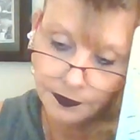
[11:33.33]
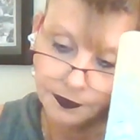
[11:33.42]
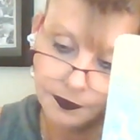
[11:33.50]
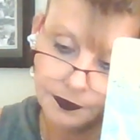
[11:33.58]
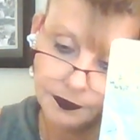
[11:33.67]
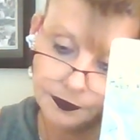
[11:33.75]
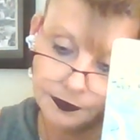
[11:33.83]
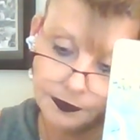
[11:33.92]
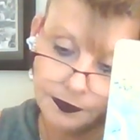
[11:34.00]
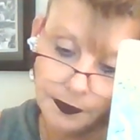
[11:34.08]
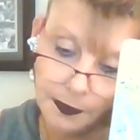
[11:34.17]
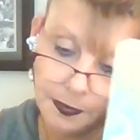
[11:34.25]

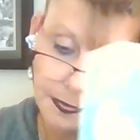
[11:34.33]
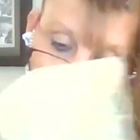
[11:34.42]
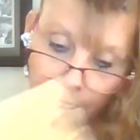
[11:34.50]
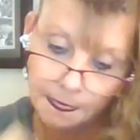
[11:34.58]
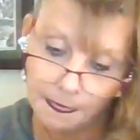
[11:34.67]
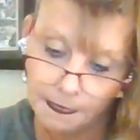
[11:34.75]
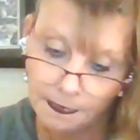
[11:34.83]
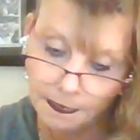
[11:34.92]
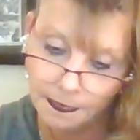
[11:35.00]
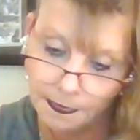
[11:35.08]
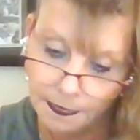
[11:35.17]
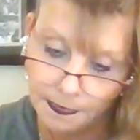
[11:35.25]

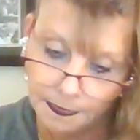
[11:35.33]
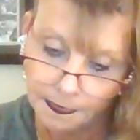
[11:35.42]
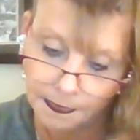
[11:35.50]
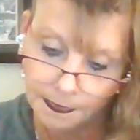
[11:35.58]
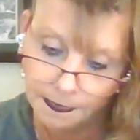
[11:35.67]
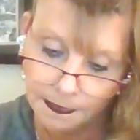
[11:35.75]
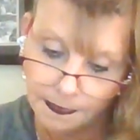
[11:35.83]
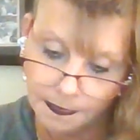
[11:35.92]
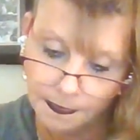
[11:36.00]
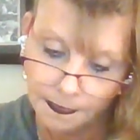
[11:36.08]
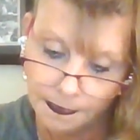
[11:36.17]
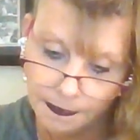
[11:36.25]

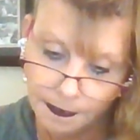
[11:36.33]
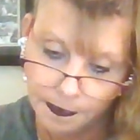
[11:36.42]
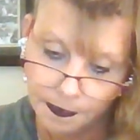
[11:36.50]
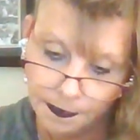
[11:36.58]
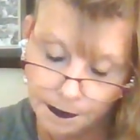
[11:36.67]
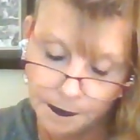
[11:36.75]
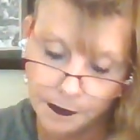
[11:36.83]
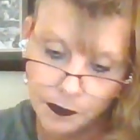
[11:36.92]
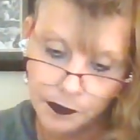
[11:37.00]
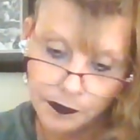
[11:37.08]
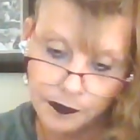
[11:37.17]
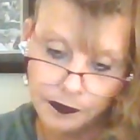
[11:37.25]

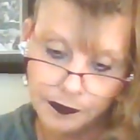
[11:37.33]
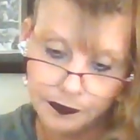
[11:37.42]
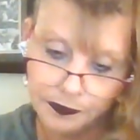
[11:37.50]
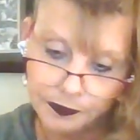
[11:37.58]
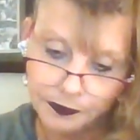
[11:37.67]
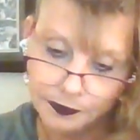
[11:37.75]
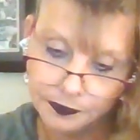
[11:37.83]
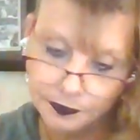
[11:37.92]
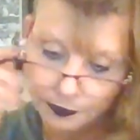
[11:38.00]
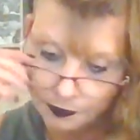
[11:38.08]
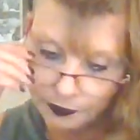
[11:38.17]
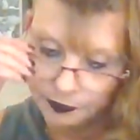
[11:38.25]

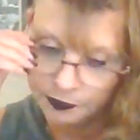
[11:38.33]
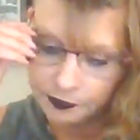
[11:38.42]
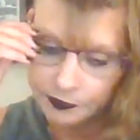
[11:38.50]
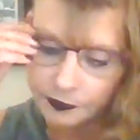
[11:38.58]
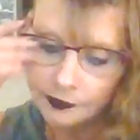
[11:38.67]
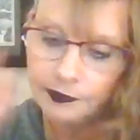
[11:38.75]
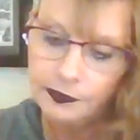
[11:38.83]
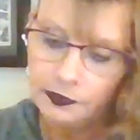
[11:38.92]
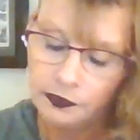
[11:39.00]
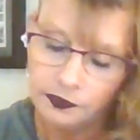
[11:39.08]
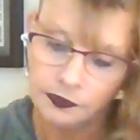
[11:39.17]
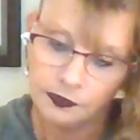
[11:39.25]

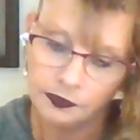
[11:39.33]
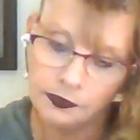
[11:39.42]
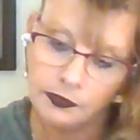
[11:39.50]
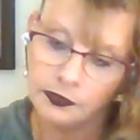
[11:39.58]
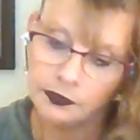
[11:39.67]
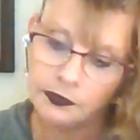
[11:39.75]
No one is speaking in this clip.